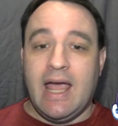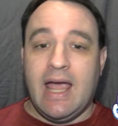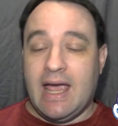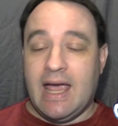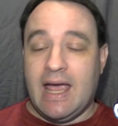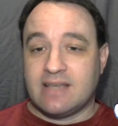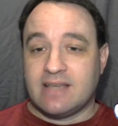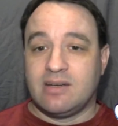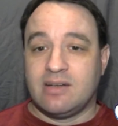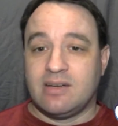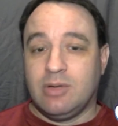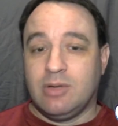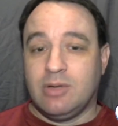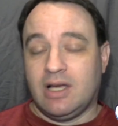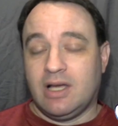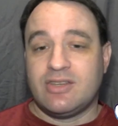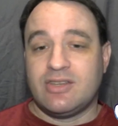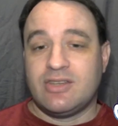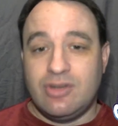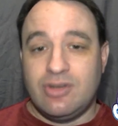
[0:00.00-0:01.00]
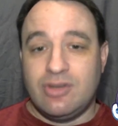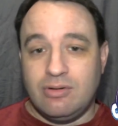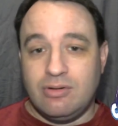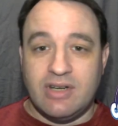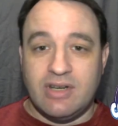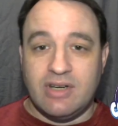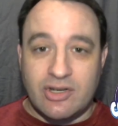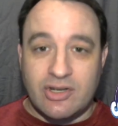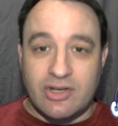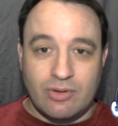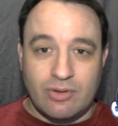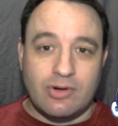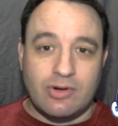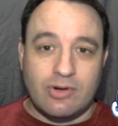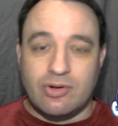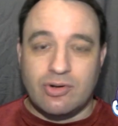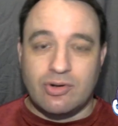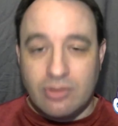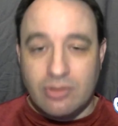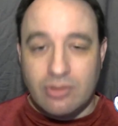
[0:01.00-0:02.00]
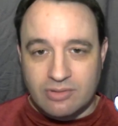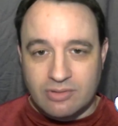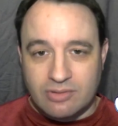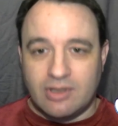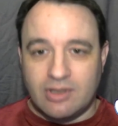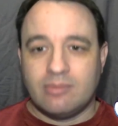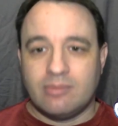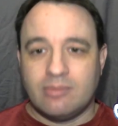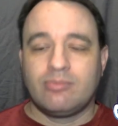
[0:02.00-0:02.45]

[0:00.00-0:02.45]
as it applies to industrial controls.